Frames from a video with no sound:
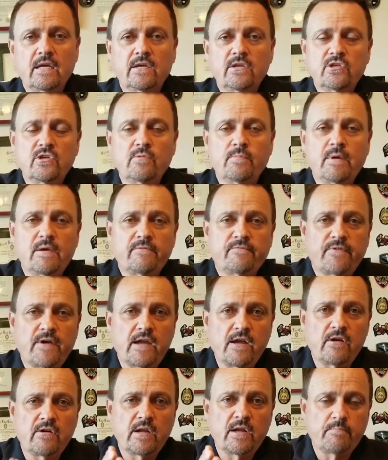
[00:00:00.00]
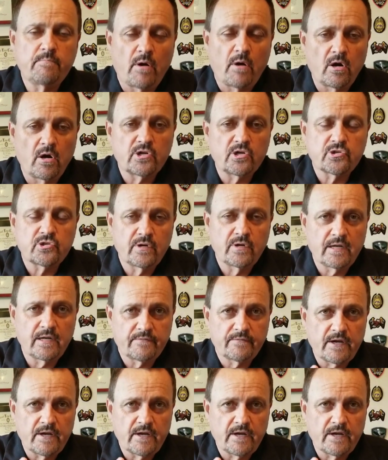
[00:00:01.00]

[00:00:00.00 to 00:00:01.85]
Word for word: You be fair and impartial. And if